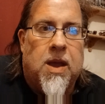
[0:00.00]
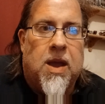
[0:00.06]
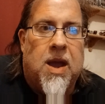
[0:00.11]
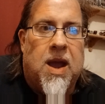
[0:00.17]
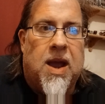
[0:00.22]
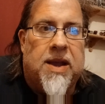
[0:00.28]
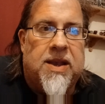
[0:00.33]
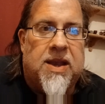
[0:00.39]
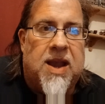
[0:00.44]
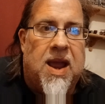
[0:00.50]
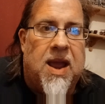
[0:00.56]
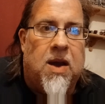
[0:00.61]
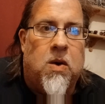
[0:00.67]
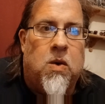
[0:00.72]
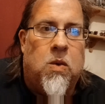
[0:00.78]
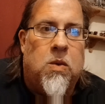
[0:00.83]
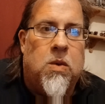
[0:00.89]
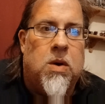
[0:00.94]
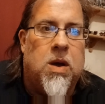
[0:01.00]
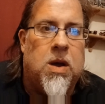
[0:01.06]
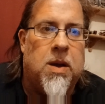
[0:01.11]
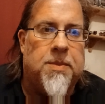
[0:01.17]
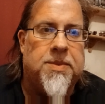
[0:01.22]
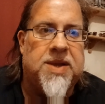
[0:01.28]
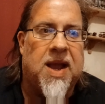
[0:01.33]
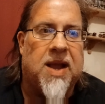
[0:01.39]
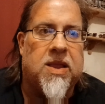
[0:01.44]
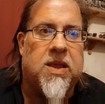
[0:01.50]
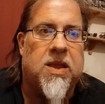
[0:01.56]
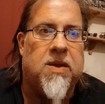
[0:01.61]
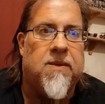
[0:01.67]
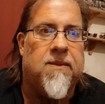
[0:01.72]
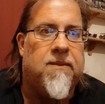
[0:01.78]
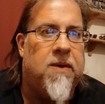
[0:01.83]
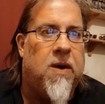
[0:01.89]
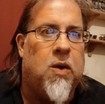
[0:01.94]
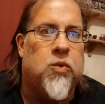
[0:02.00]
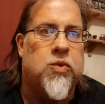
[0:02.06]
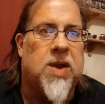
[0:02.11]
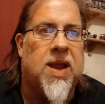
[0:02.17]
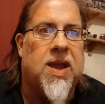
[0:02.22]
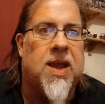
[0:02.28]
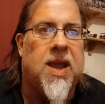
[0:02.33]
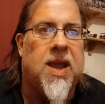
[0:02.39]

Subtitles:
And now objective holding